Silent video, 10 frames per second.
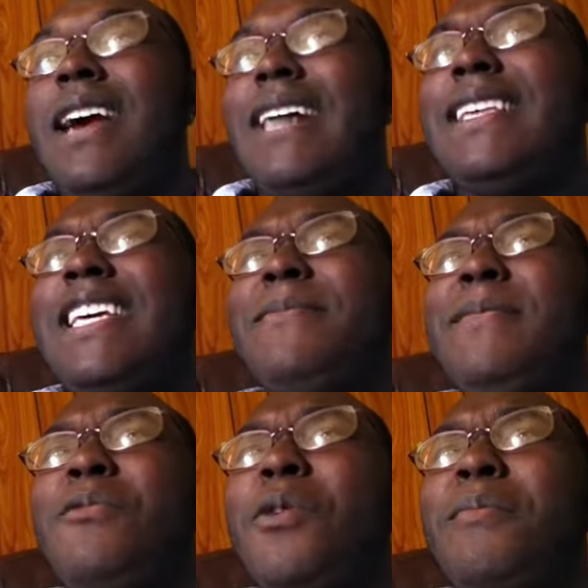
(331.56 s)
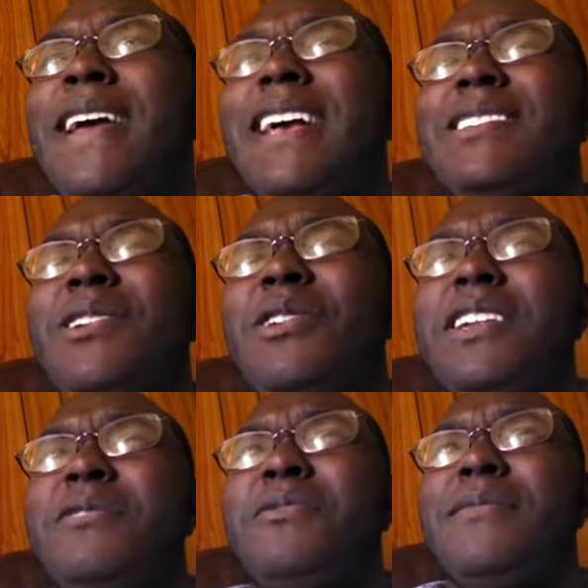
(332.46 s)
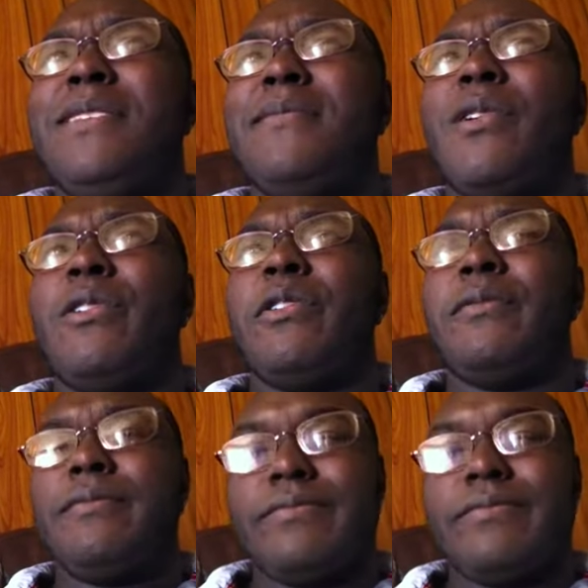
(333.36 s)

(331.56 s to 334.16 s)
I think it'd be more manslaughter than it would be murder.